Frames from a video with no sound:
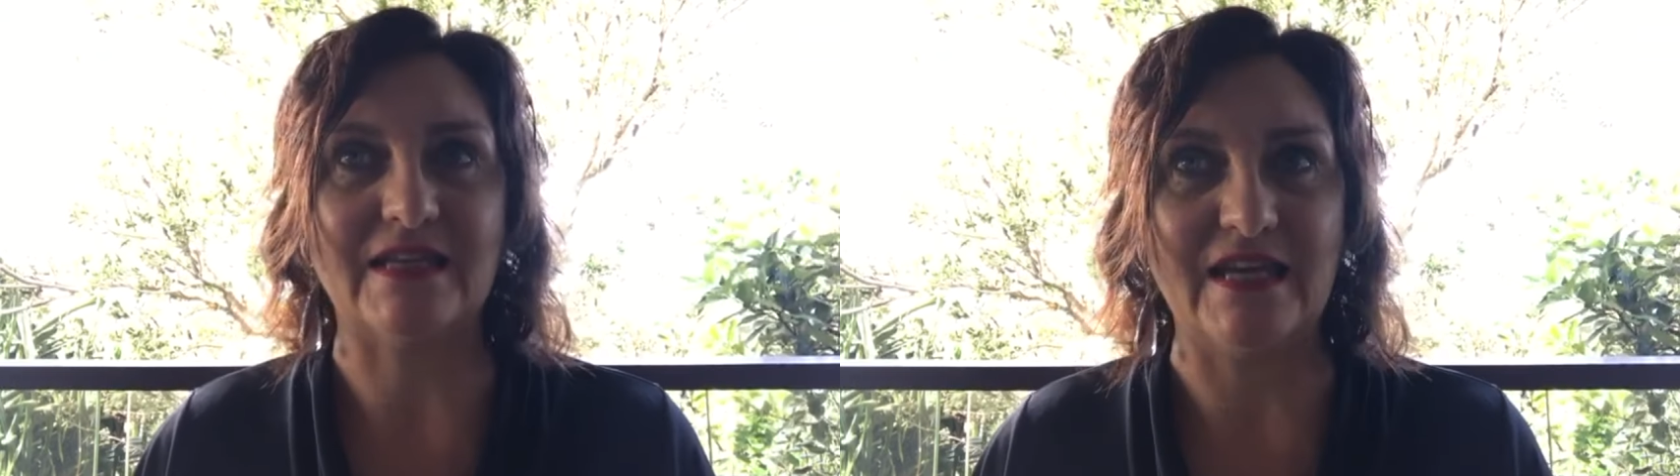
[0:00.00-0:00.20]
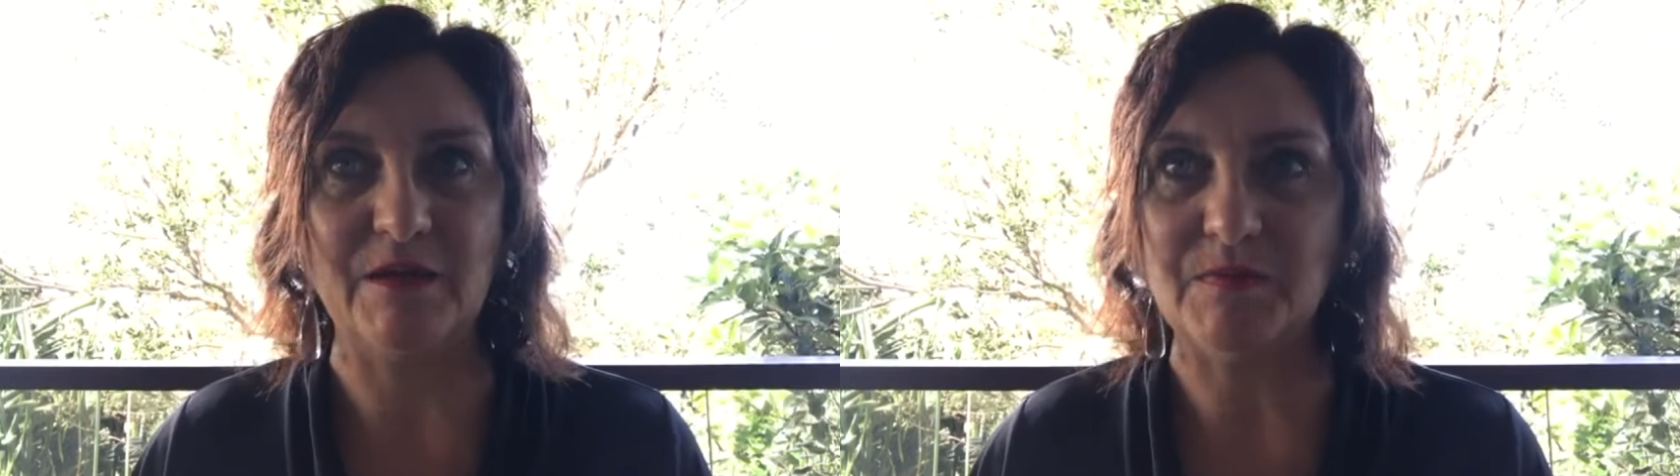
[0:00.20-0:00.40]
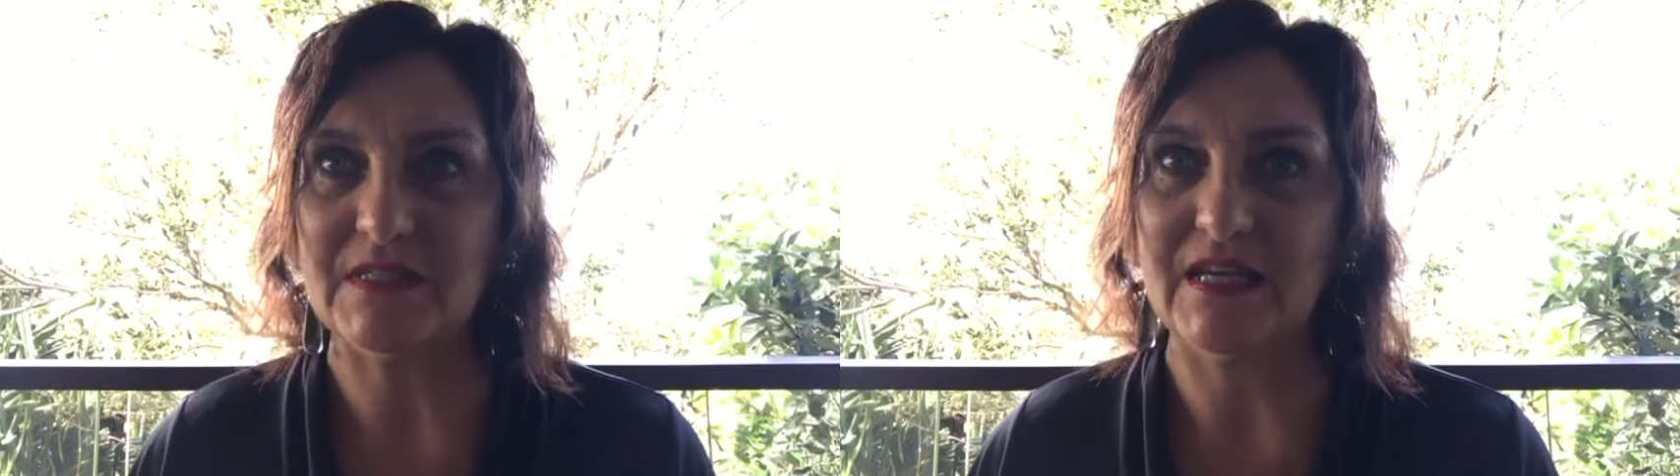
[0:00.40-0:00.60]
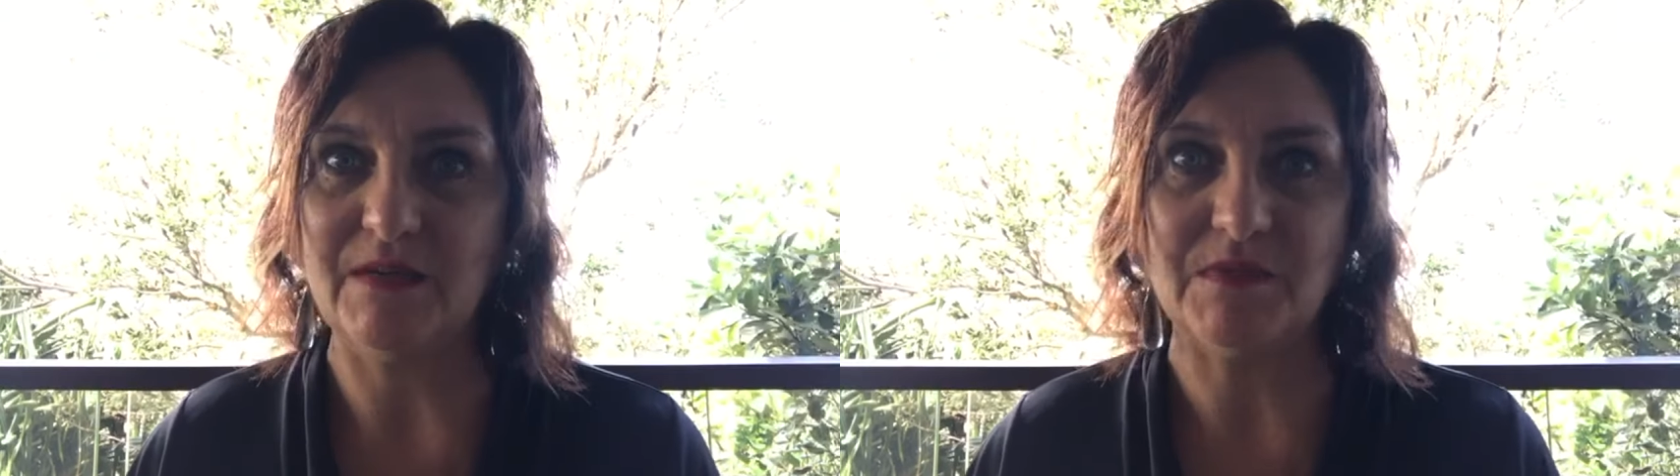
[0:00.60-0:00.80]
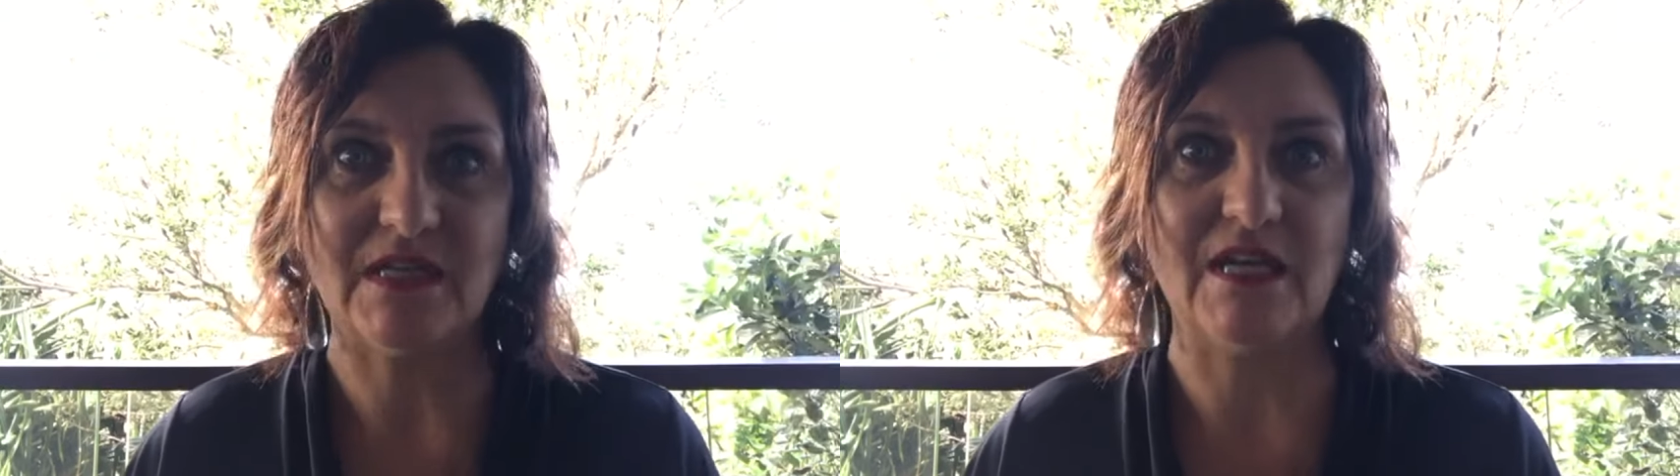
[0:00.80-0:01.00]

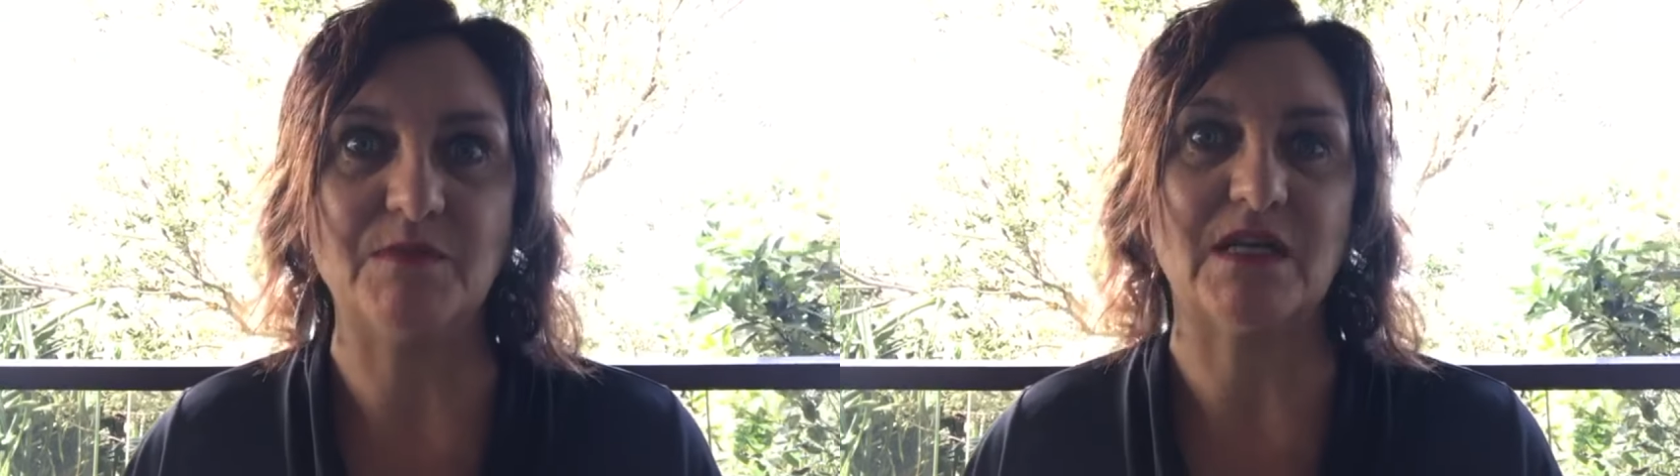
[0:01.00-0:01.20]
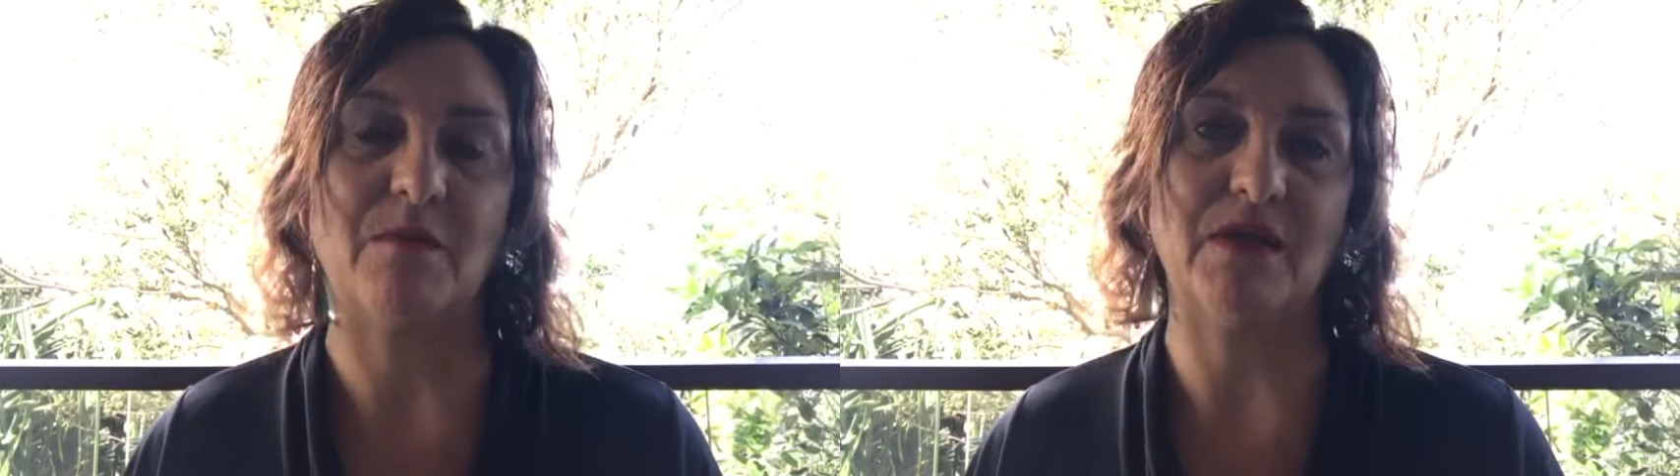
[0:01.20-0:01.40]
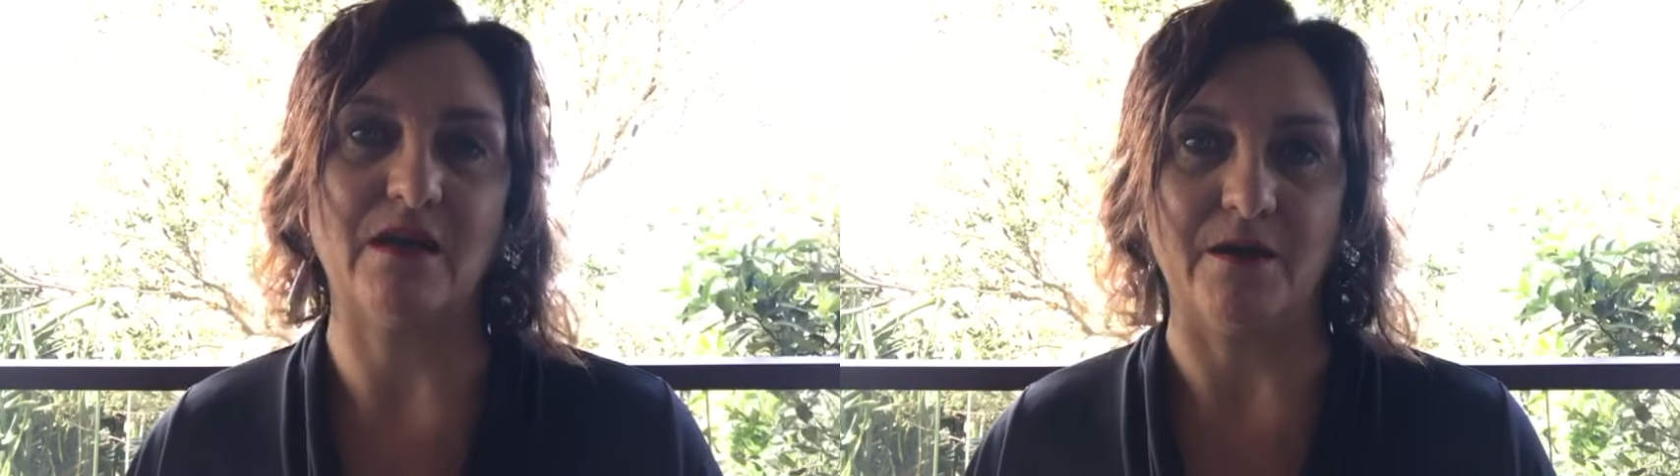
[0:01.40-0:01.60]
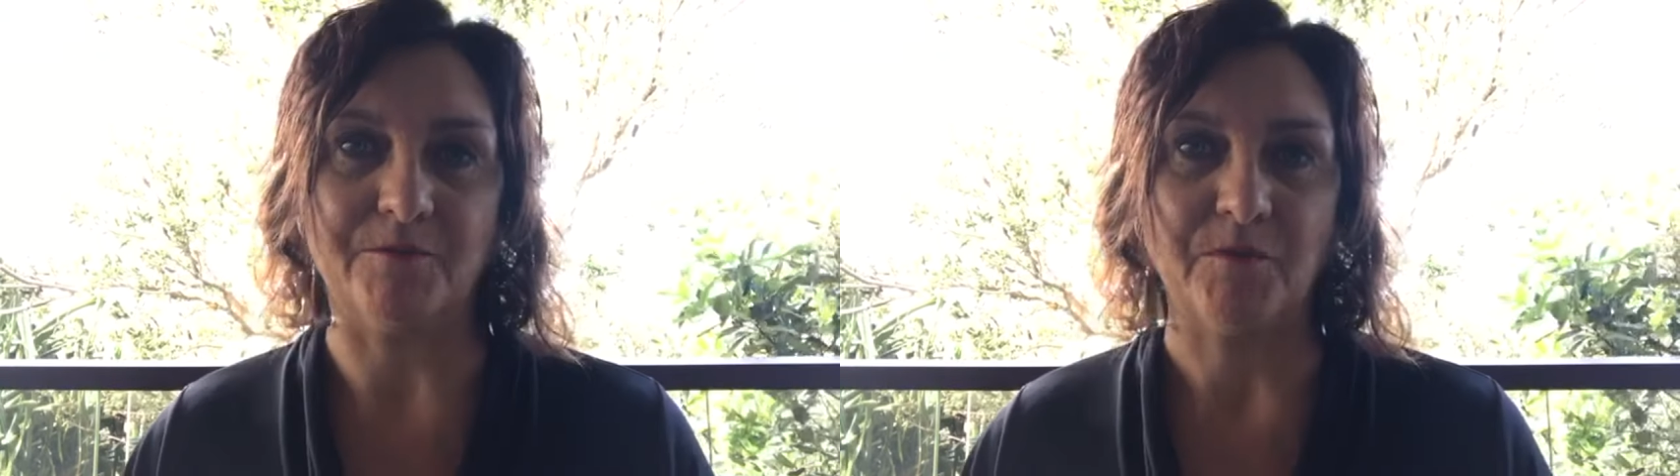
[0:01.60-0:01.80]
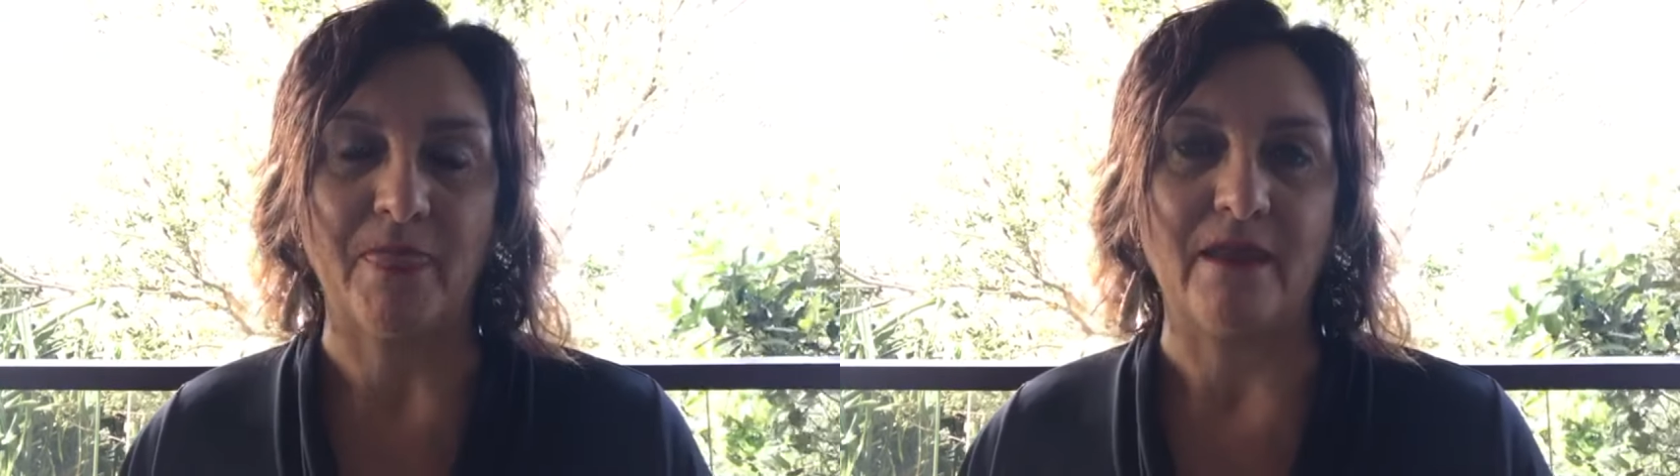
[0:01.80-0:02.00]
keeps coming up